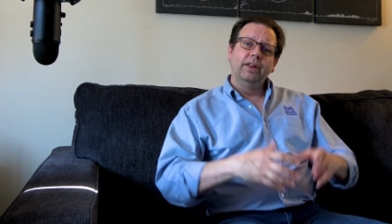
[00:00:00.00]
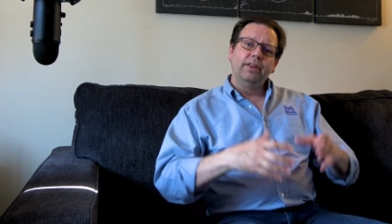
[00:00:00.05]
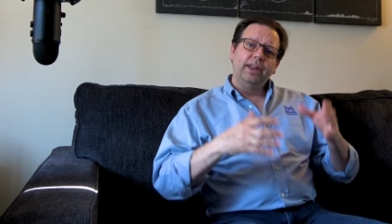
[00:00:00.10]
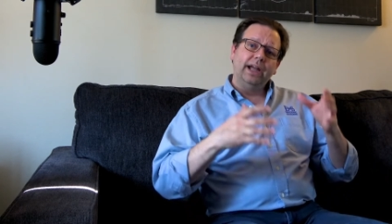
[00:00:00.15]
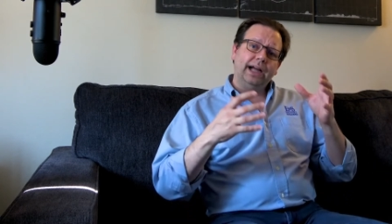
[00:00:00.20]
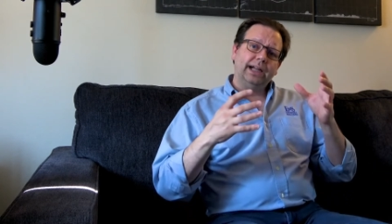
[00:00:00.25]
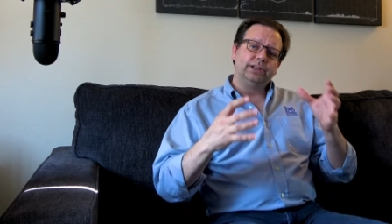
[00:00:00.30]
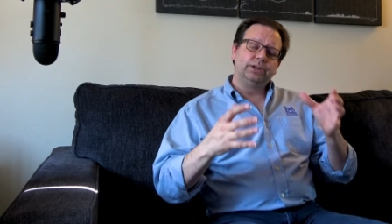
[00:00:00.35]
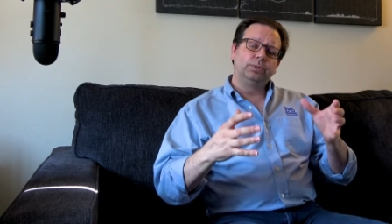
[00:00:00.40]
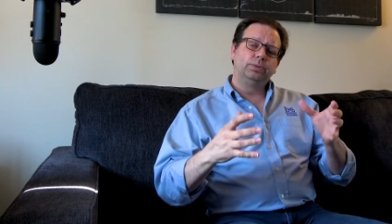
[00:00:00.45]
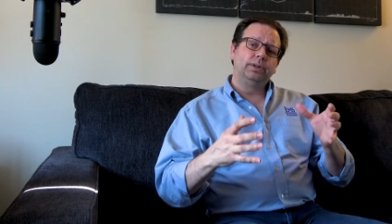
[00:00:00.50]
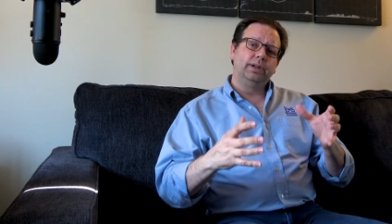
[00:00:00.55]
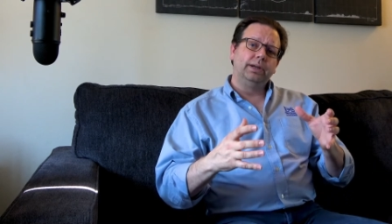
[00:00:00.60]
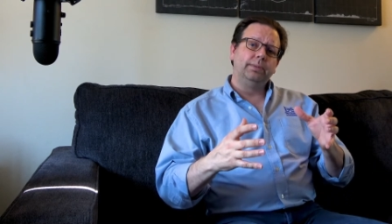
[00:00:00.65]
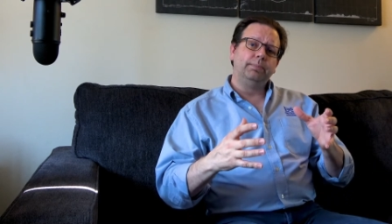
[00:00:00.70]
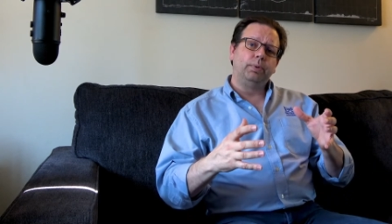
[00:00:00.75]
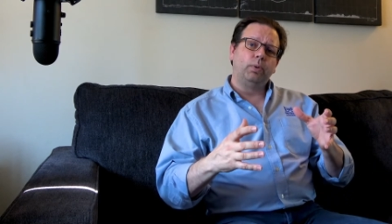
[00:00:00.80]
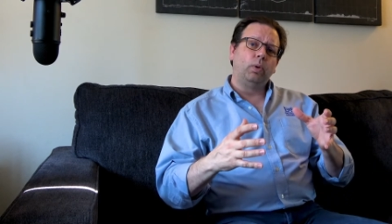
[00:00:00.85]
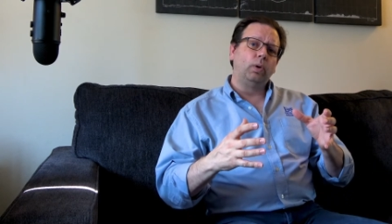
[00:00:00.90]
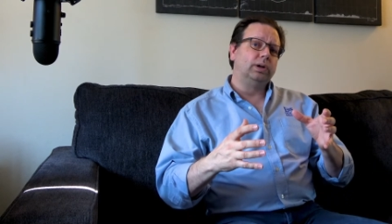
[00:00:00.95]
That's what the
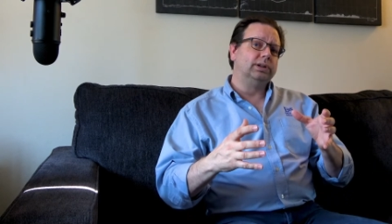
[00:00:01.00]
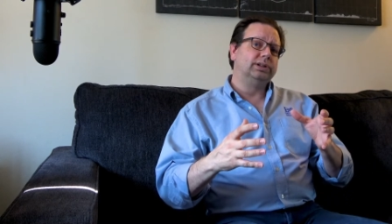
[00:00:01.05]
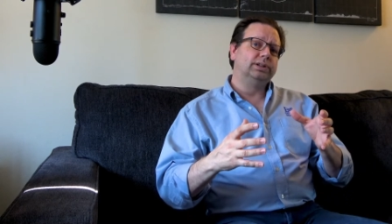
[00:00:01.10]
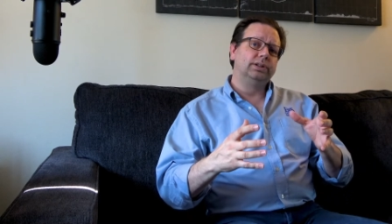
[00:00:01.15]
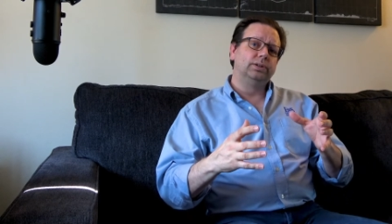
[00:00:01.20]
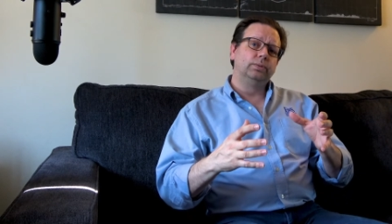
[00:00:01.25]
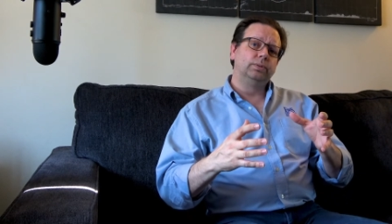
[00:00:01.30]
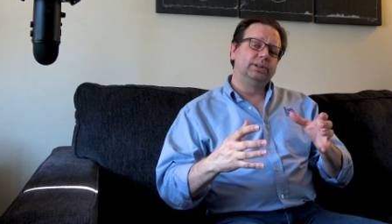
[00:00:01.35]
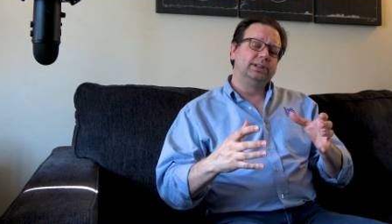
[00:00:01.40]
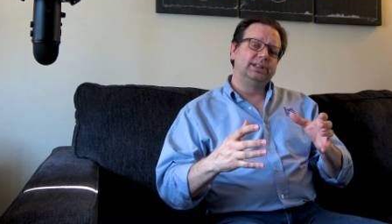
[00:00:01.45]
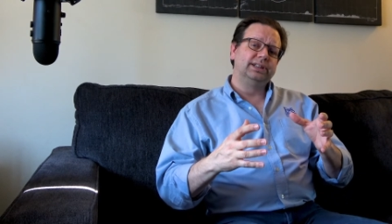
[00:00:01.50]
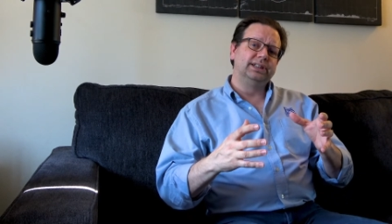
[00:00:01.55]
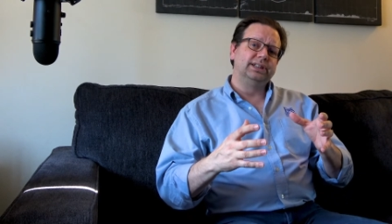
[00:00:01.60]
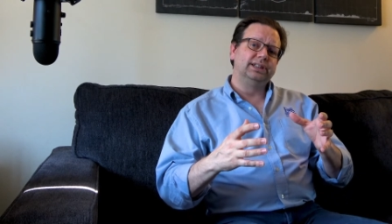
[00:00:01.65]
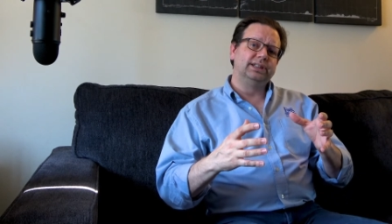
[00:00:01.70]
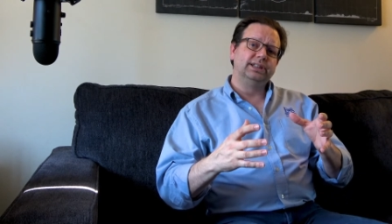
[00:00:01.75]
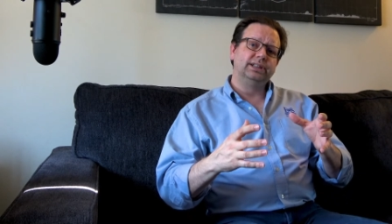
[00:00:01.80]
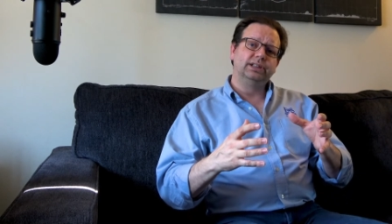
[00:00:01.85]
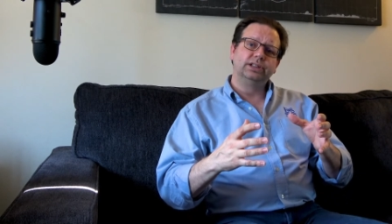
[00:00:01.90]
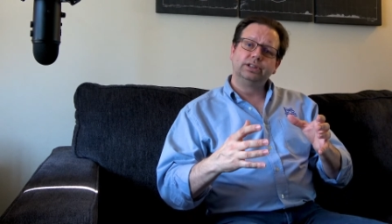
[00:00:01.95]
importance of the
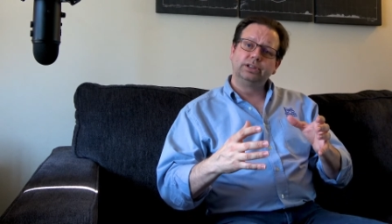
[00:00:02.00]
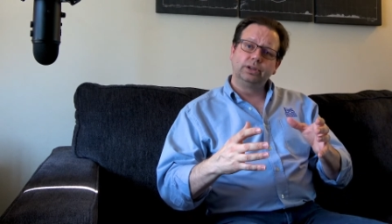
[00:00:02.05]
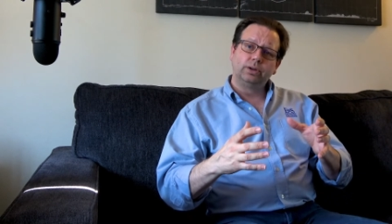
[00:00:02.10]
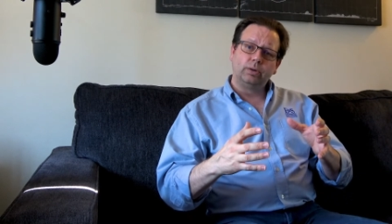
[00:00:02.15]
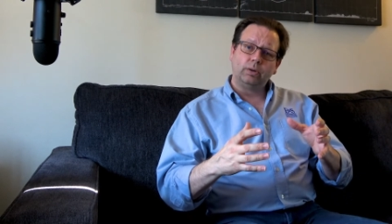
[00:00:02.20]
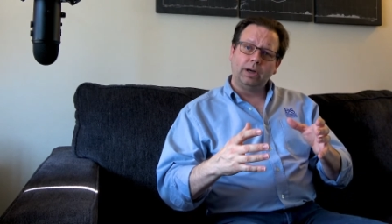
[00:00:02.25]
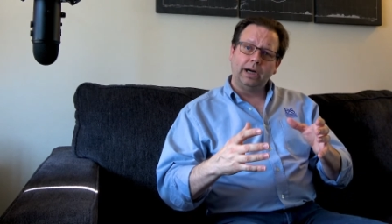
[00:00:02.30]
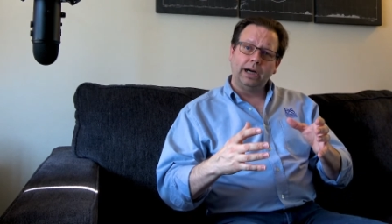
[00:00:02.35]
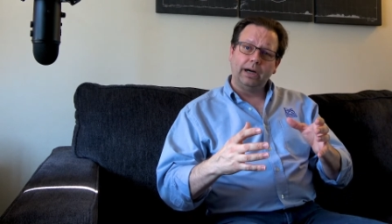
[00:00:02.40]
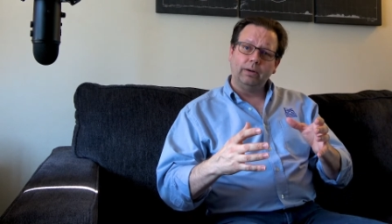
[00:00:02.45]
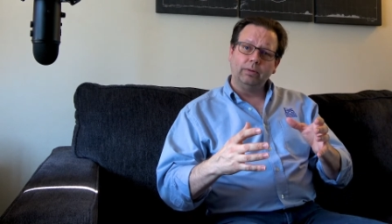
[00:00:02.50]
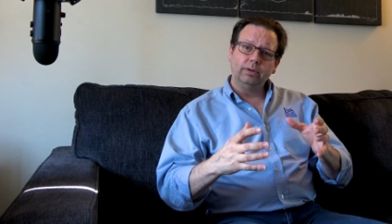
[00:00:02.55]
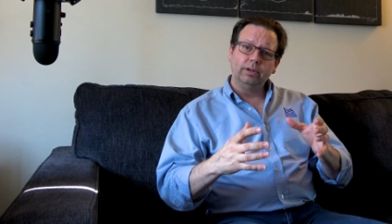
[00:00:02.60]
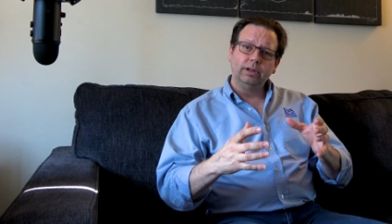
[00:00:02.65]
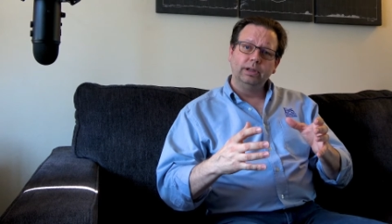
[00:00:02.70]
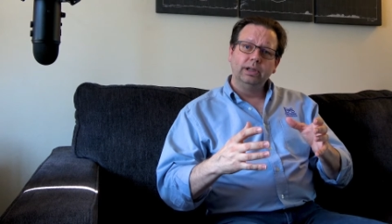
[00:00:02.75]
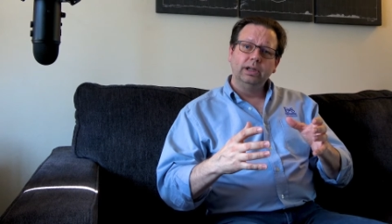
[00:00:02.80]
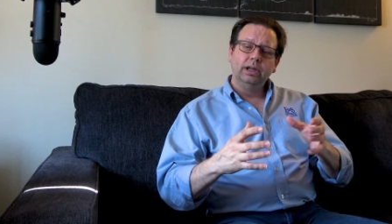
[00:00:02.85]
resistance to ground.